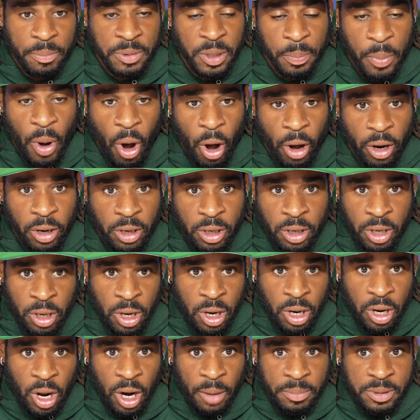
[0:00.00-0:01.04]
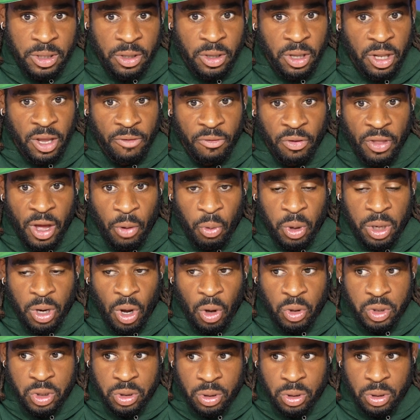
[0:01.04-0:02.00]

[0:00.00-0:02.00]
to par, not up to the level that we know.